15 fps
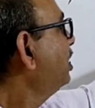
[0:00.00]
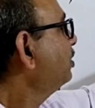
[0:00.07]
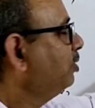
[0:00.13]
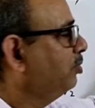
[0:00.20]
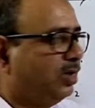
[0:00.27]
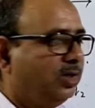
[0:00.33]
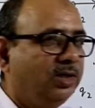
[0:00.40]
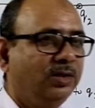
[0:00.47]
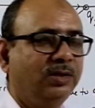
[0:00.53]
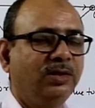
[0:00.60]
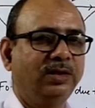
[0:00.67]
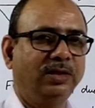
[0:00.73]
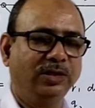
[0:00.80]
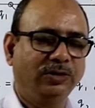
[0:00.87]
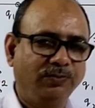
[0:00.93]
case we will
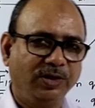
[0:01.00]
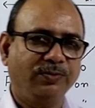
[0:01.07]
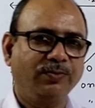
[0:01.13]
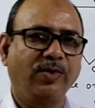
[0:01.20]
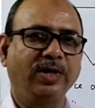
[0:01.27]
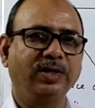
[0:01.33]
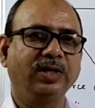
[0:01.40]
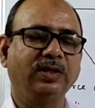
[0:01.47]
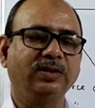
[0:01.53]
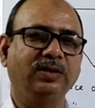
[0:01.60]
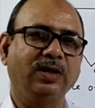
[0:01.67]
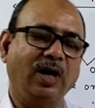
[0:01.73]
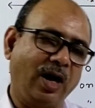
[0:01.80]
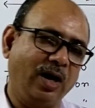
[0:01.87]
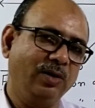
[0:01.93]
specify as the
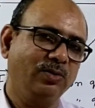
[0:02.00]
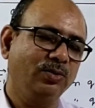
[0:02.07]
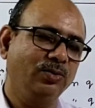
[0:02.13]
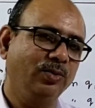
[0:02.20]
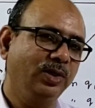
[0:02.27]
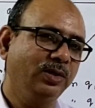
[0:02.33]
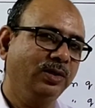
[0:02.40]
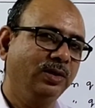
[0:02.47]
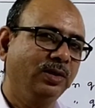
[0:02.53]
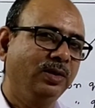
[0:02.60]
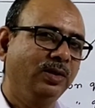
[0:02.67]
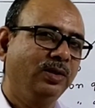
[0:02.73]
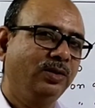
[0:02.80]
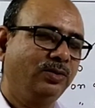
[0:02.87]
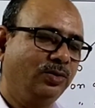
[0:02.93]
R21
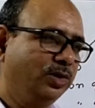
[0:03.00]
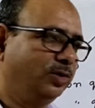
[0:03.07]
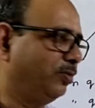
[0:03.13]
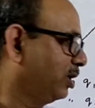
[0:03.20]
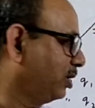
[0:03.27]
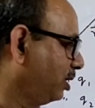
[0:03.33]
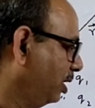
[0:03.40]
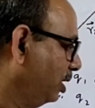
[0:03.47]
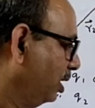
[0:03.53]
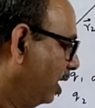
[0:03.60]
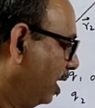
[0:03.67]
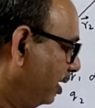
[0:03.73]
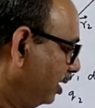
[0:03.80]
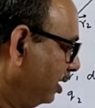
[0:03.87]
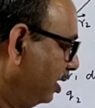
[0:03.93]
unit vector,
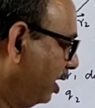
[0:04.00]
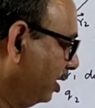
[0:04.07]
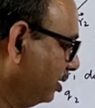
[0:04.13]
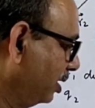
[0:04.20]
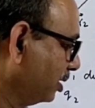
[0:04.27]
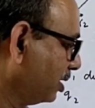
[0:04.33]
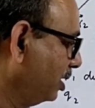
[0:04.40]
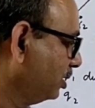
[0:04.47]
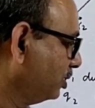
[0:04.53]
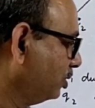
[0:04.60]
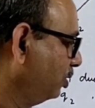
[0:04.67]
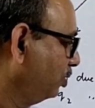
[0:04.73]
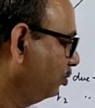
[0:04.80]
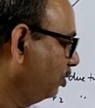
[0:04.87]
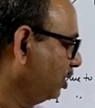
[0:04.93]
and in other case
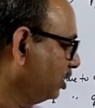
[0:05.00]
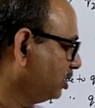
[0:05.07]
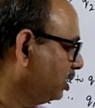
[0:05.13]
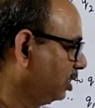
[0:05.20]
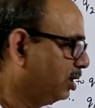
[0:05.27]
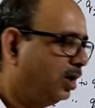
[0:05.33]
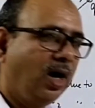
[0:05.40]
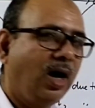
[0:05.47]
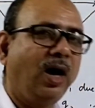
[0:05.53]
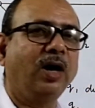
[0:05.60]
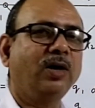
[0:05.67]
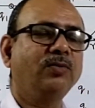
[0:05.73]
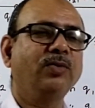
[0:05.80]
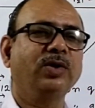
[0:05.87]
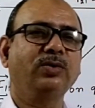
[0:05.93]
we will say
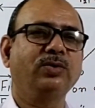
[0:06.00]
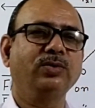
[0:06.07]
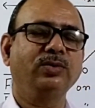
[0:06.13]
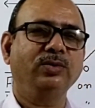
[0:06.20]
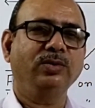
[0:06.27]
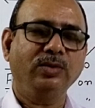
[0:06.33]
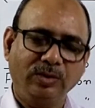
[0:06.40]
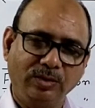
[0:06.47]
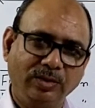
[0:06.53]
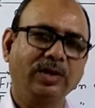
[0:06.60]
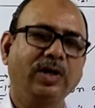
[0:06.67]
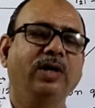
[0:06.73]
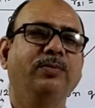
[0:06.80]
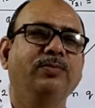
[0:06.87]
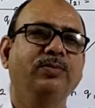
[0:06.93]
R12
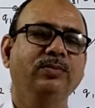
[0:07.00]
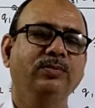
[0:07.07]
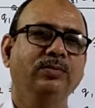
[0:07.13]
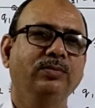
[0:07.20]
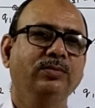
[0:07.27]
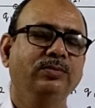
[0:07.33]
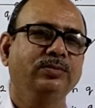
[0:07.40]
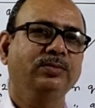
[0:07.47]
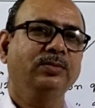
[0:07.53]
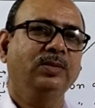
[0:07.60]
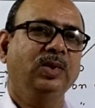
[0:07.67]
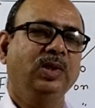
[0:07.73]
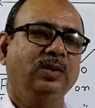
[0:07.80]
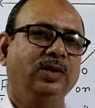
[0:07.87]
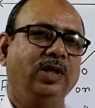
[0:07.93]
cap.
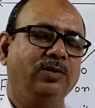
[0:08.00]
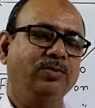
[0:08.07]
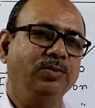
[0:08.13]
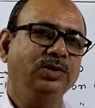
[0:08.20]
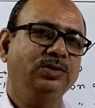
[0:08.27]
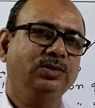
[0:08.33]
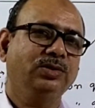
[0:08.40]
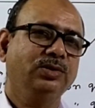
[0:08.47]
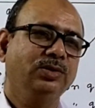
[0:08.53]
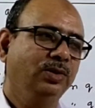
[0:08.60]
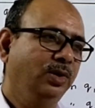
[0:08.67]
That means